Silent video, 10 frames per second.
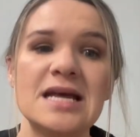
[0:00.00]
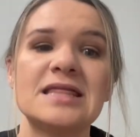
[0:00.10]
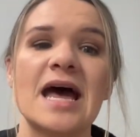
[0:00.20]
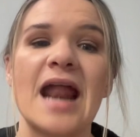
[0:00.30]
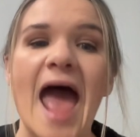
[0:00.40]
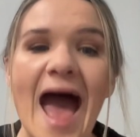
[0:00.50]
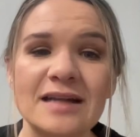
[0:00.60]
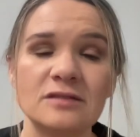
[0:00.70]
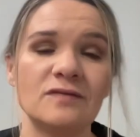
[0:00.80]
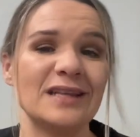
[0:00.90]
that
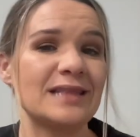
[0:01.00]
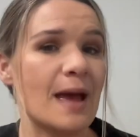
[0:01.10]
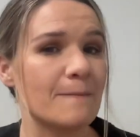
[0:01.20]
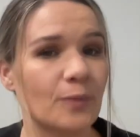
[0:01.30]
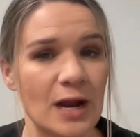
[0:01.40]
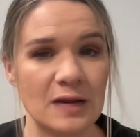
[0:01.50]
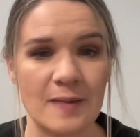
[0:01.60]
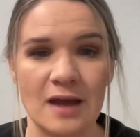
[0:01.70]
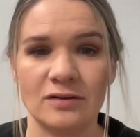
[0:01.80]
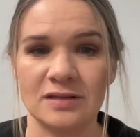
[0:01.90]
activate that brake
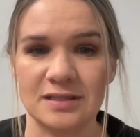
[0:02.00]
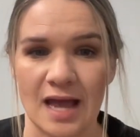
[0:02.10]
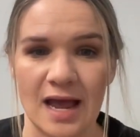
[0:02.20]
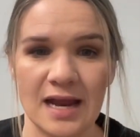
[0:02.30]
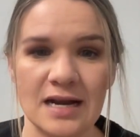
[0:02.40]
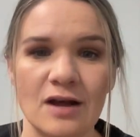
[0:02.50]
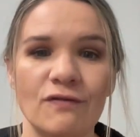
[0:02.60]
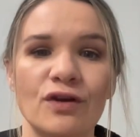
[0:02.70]
pedal side of